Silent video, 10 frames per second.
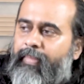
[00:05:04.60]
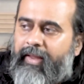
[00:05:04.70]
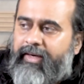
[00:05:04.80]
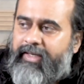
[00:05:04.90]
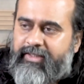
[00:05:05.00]

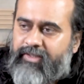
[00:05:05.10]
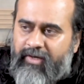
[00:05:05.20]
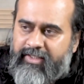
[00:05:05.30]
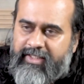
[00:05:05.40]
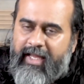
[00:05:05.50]
it does
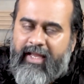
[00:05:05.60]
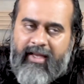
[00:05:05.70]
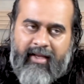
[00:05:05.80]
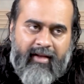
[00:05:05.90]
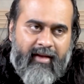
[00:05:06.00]
not
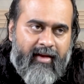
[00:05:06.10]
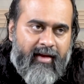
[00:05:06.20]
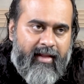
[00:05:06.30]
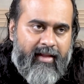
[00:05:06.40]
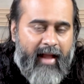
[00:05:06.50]
say,
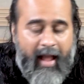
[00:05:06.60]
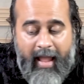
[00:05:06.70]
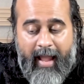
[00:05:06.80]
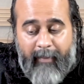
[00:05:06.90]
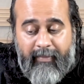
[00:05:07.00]

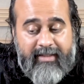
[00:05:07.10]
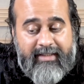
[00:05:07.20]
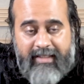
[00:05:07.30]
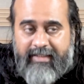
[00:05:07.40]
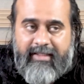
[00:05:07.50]
I am
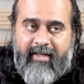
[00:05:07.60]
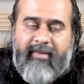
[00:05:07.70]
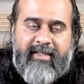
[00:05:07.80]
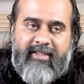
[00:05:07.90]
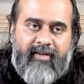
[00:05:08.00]
distancing
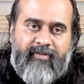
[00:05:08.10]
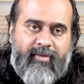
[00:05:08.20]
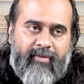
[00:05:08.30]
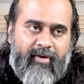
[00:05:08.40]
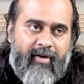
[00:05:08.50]
myself
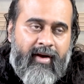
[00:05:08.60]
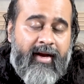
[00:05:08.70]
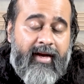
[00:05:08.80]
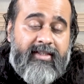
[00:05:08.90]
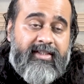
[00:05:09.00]
from God.
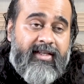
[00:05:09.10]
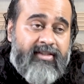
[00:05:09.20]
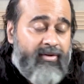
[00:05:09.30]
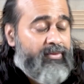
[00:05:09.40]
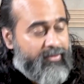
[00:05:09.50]
It
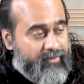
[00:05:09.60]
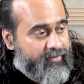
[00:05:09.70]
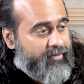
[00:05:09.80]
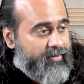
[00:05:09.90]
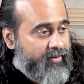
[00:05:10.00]
says, you
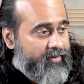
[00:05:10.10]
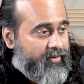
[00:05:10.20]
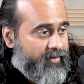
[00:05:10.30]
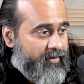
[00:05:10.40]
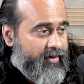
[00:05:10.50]
know,
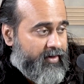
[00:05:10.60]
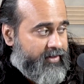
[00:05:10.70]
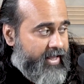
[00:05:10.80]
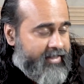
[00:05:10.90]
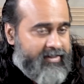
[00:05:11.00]

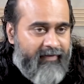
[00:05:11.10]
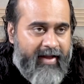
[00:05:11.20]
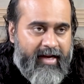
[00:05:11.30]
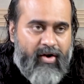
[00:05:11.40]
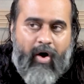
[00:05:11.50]
there is a
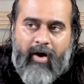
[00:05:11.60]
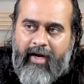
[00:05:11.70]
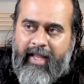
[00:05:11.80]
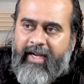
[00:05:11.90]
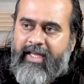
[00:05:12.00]
very
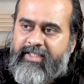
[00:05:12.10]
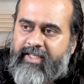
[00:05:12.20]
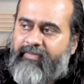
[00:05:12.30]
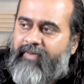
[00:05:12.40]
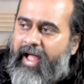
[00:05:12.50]
godly
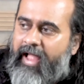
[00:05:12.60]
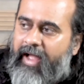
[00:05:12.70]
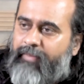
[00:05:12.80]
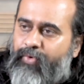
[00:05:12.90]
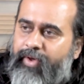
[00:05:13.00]
reason why
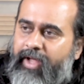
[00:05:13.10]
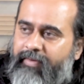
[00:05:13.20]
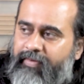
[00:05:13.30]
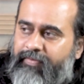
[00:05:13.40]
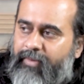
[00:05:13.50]
I am going
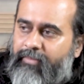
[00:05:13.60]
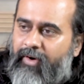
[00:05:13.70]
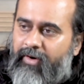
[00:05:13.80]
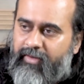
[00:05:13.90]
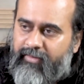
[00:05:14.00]
away from
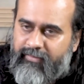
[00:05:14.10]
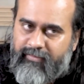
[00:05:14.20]
God.